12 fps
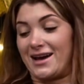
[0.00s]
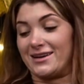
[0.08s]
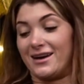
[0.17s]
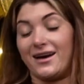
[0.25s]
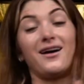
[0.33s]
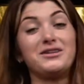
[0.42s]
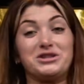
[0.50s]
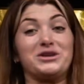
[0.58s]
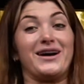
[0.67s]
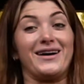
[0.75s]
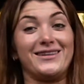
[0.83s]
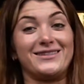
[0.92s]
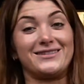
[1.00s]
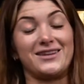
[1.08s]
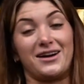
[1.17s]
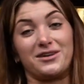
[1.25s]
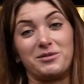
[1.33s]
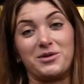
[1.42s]
And I asked you guys
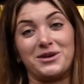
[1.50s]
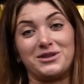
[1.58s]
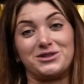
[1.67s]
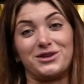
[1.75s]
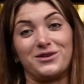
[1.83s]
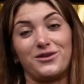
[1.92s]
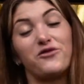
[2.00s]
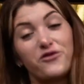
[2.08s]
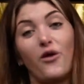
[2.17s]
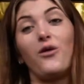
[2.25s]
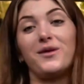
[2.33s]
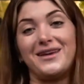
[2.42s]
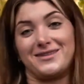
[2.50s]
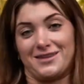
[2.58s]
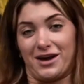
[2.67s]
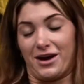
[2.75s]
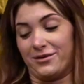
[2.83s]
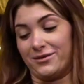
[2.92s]
to ask me questions 4 weeks
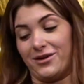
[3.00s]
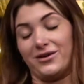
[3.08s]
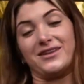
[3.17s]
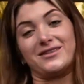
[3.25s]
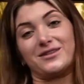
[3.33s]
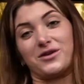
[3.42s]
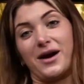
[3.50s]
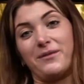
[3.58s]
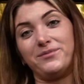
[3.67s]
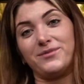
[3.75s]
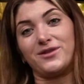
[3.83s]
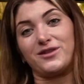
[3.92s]
ago on Instagram.